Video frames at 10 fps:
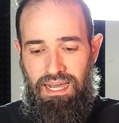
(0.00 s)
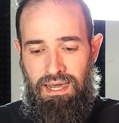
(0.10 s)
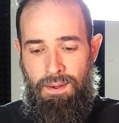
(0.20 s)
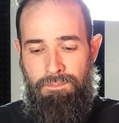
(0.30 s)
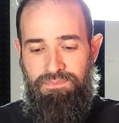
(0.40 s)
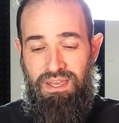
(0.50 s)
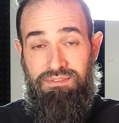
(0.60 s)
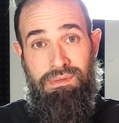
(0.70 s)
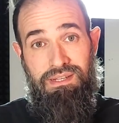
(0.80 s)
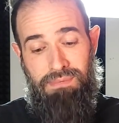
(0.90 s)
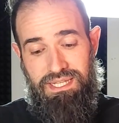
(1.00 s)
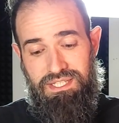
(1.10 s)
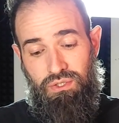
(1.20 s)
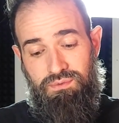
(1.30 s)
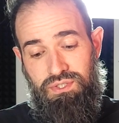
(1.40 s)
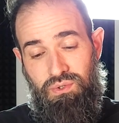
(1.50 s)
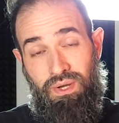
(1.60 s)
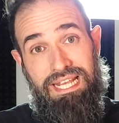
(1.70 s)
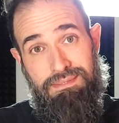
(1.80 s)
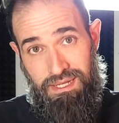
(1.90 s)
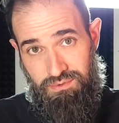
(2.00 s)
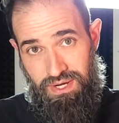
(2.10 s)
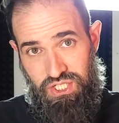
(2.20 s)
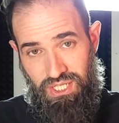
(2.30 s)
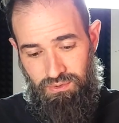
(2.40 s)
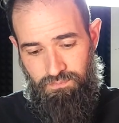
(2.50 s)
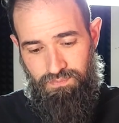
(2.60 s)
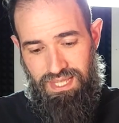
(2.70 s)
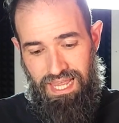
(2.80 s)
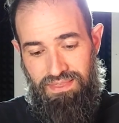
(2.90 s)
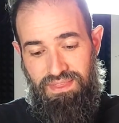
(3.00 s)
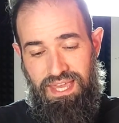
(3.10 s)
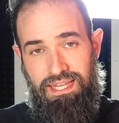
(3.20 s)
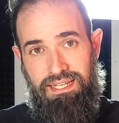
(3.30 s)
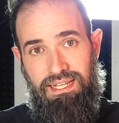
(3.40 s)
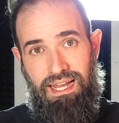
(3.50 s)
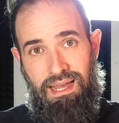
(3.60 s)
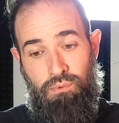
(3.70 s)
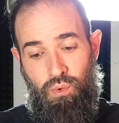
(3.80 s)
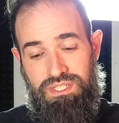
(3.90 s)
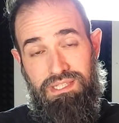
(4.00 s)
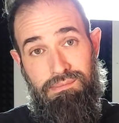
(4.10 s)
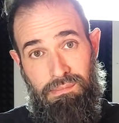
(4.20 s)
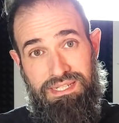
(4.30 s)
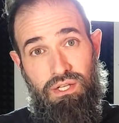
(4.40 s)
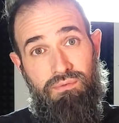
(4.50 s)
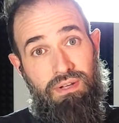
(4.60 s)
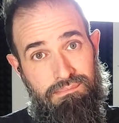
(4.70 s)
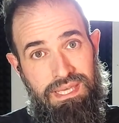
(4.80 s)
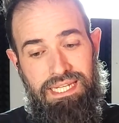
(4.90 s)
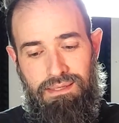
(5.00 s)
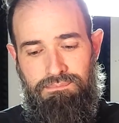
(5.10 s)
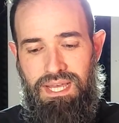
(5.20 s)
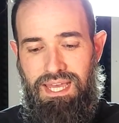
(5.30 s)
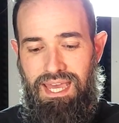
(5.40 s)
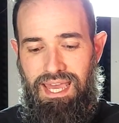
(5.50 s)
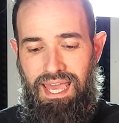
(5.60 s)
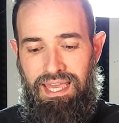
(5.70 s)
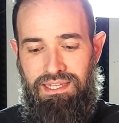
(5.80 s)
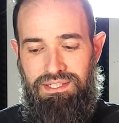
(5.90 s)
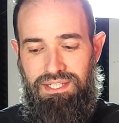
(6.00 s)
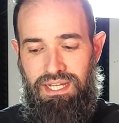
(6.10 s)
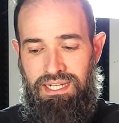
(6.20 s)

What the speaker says: I've limited myself to an aspect ratio, and then I'm going to limit myself on a medium. And